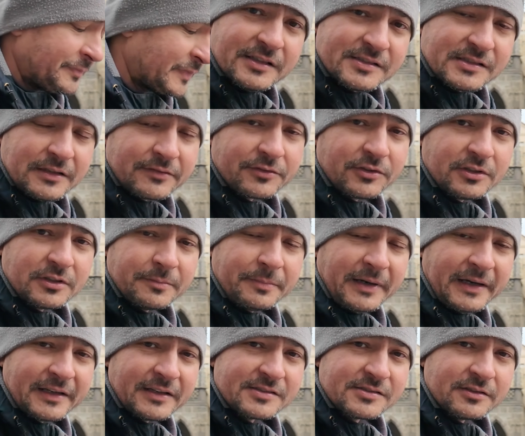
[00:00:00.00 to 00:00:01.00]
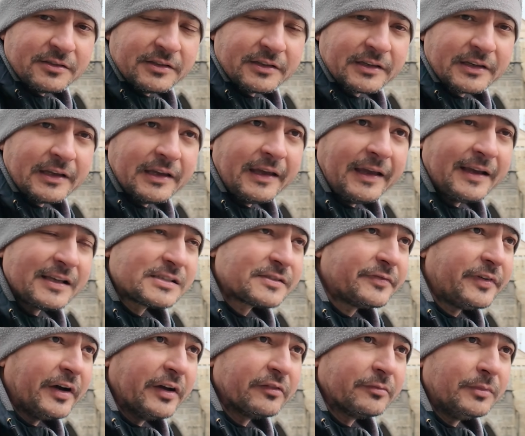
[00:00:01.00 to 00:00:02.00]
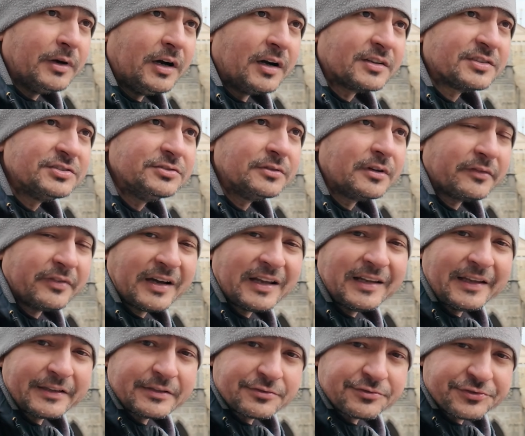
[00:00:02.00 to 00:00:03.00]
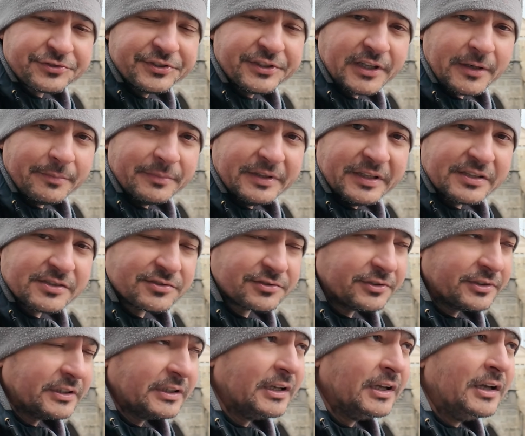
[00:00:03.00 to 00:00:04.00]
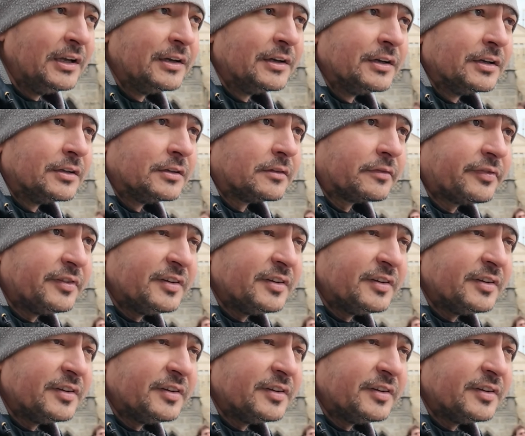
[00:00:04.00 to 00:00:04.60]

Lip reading: Since I've got the Panasonic S5 Mark II, I've had like 3 updates already. The